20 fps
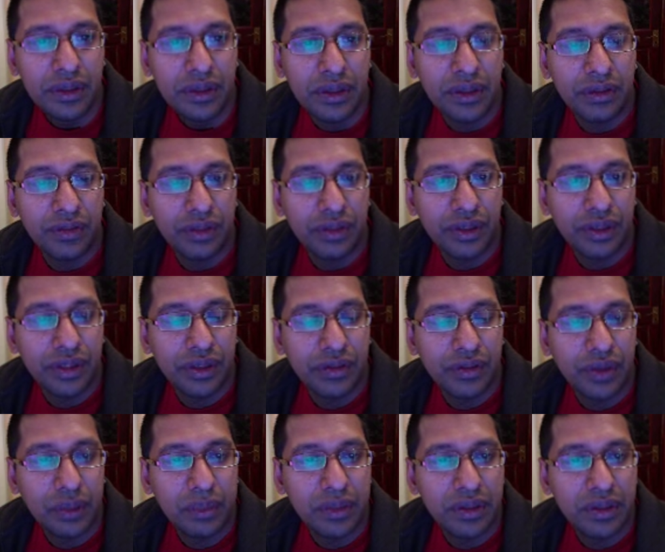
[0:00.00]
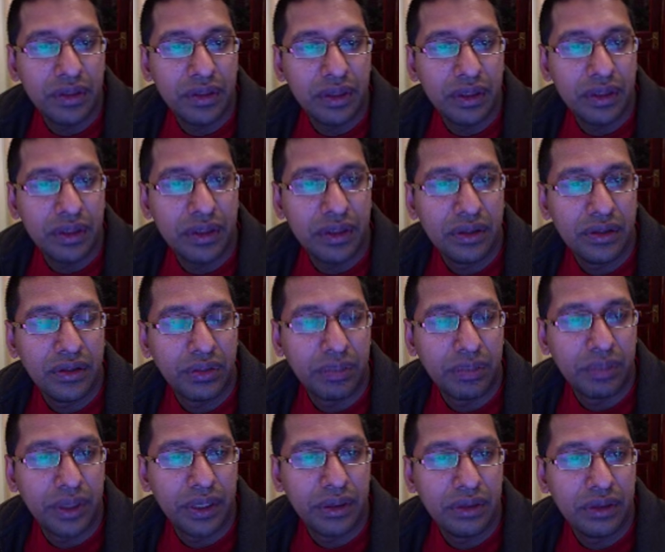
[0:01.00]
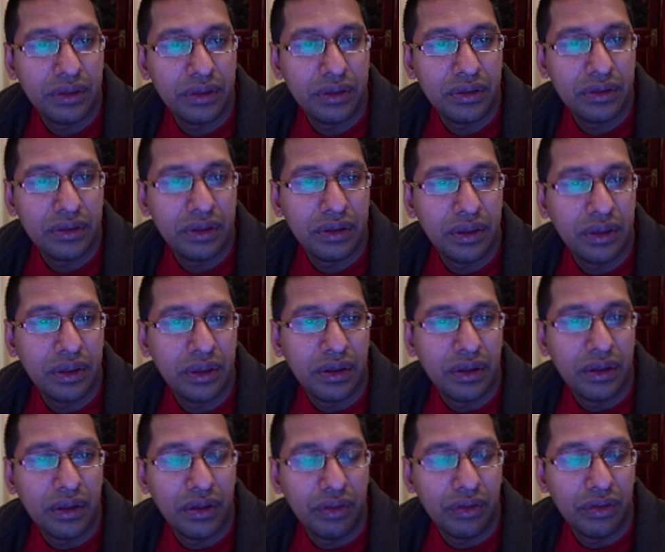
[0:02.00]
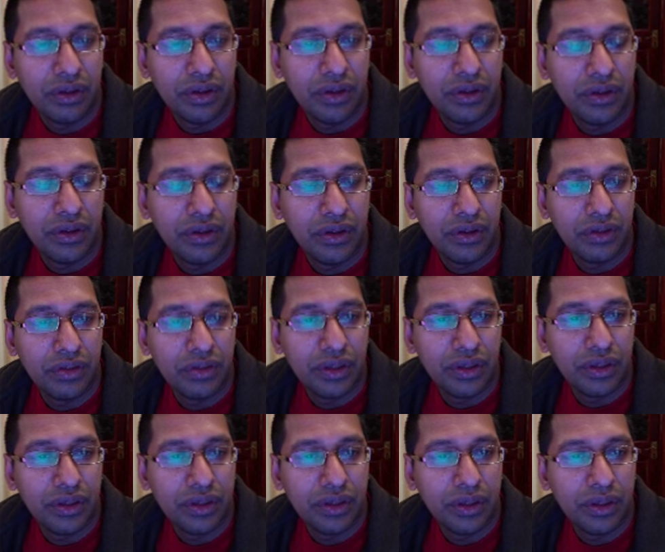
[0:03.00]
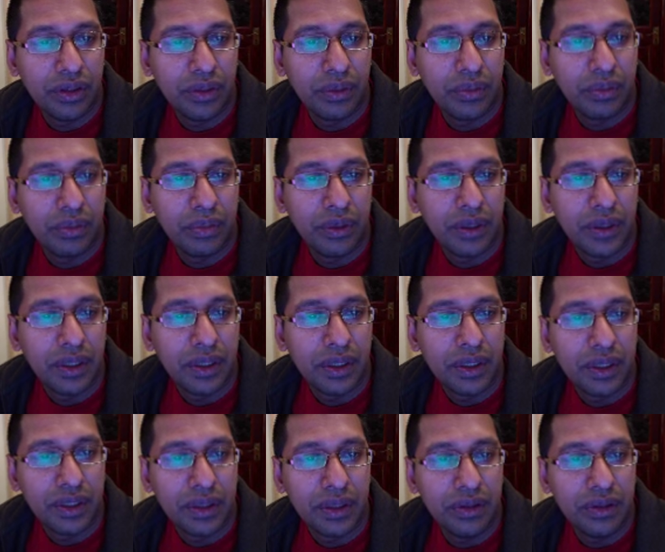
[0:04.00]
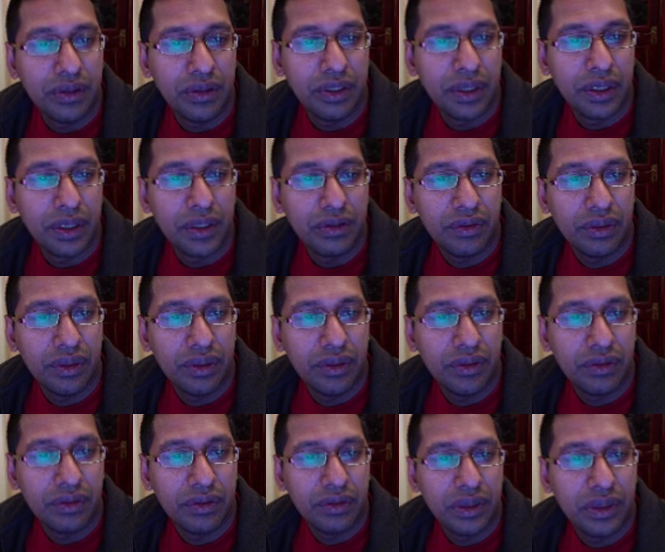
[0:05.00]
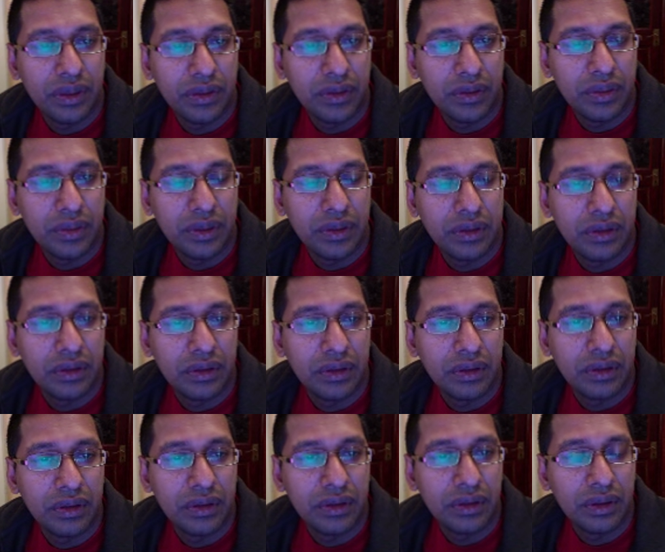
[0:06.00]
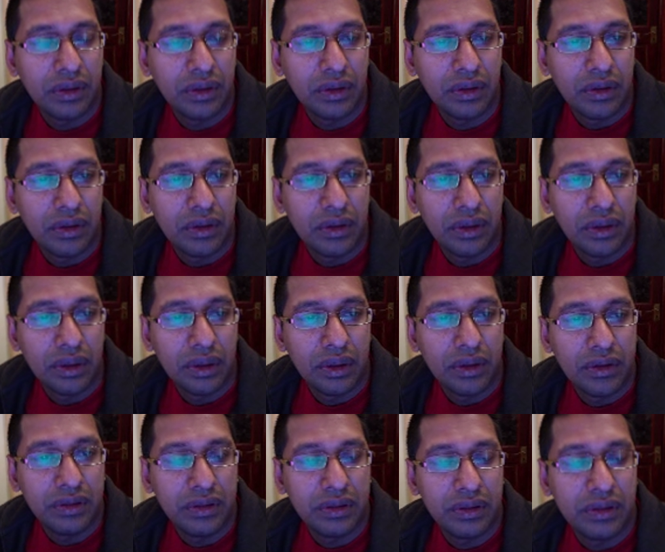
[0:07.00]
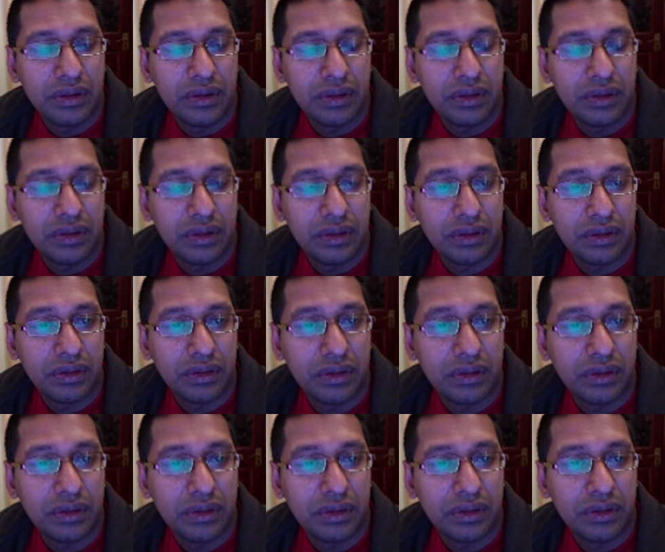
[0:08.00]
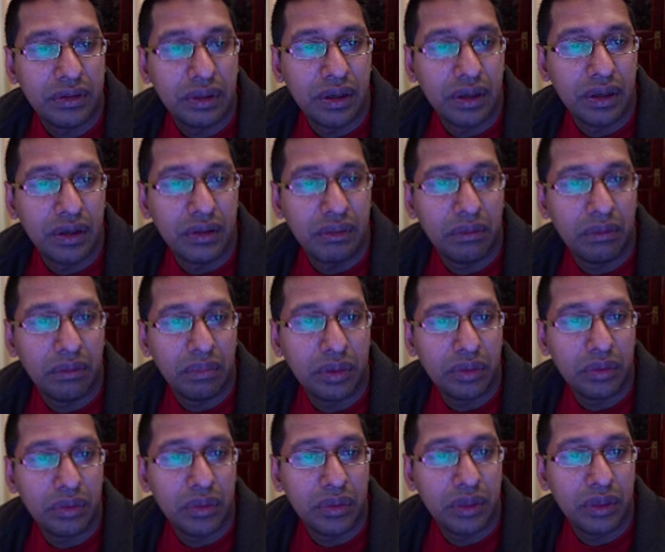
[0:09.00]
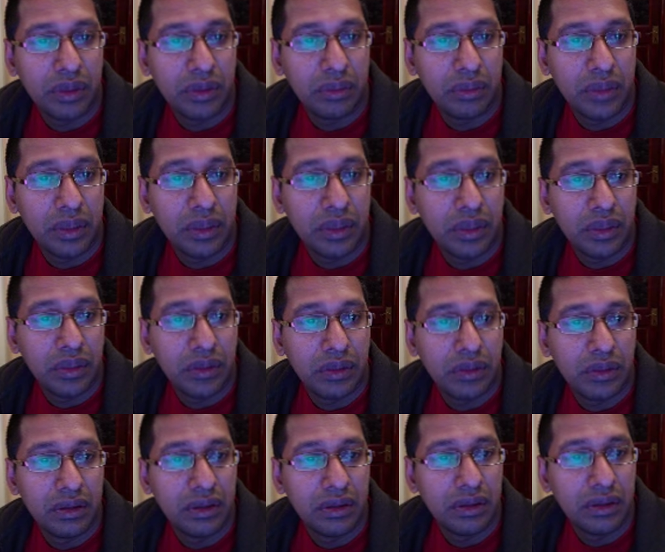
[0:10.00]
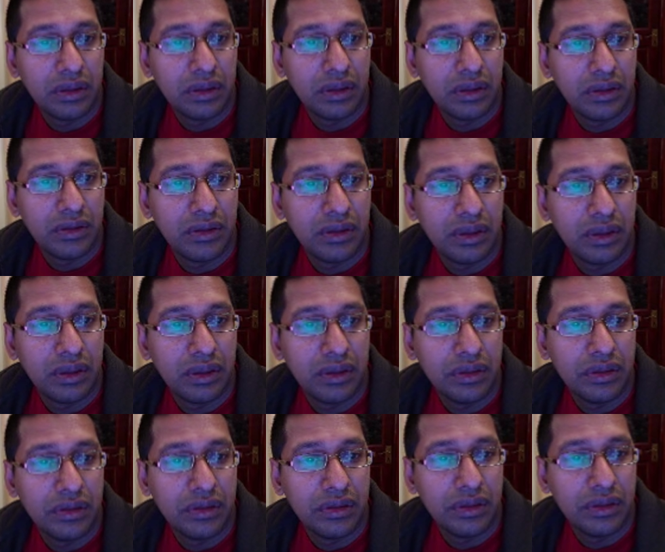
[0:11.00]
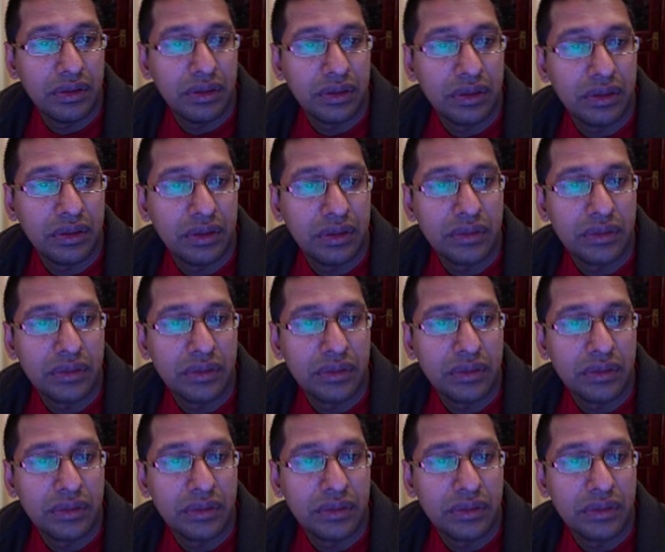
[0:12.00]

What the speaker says: If you're doing web designing, use pixels. If you're using Photoshop, in the UK we use centimeters. Inches is probably in America, I don't know if they use inches.